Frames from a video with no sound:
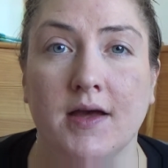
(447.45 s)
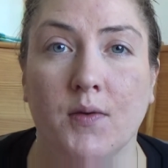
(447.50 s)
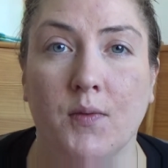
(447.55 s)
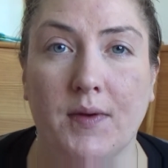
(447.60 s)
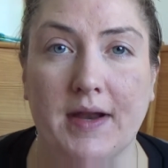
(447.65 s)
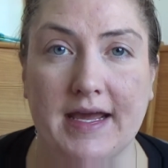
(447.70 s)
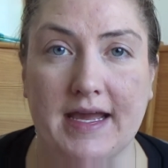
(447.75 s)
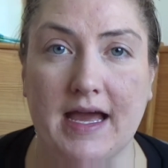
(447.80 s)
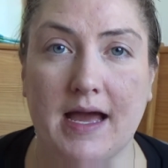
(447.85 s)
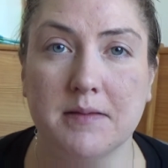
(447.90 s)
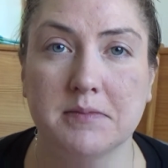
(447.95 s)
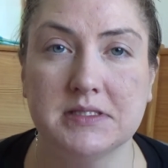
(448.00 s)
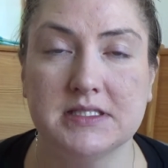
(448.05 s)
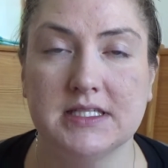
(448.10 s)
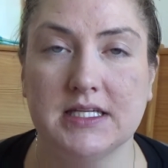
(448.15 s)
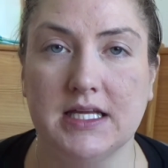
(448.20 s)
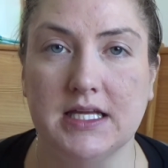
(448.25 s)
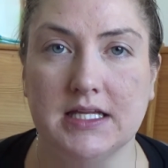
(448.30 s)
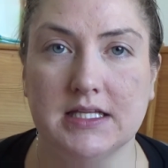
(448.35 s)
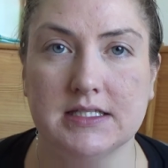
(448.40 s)
when it comes
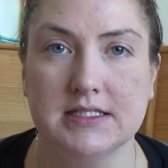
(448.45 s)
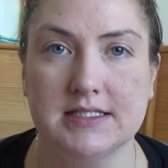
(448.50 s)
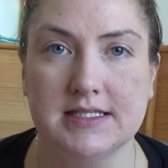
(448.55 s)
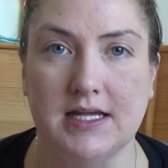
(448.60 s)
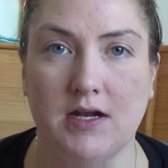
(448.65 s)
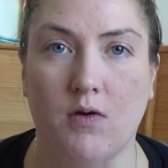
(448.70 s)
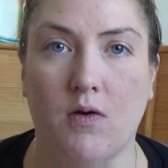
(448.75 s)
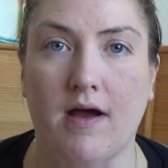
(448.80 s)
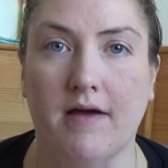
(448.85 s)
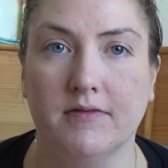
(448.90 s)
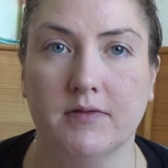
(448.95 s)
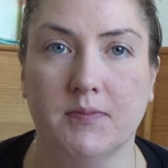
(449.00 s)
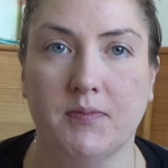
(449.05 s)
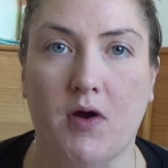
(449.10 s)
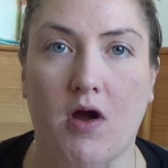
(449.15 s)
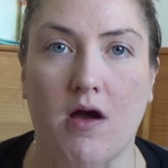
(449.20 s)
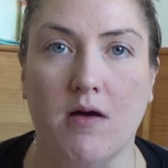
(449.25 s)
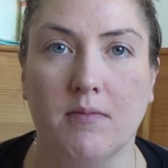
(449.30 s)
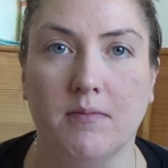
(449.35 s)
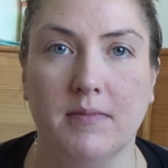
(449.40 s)
to kids, they don't have a
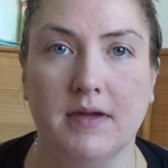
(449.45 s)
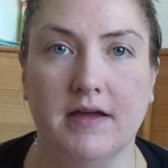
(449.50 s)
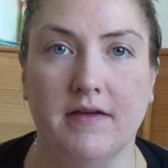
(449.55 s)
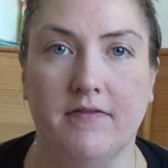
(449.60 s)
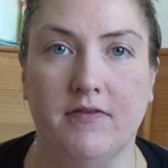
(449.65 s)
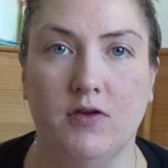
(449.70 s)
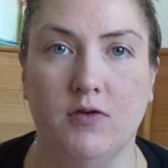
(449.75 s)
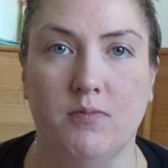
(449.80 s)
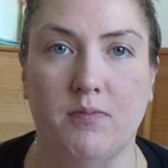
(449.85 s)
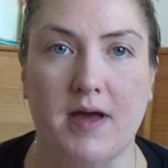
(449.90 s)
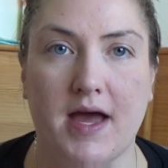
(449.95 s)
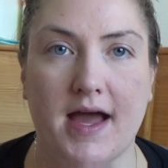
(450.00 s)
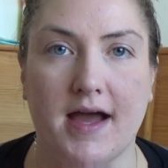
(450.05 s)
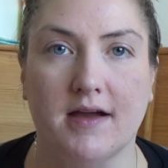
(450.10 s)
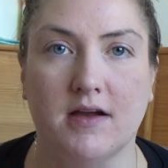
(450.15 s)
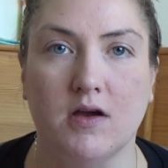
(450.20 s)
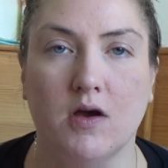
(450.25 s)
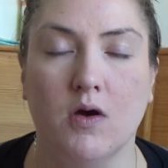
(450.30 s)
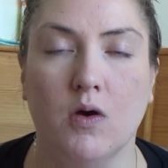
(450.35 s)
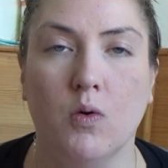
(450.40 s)
problem if you pack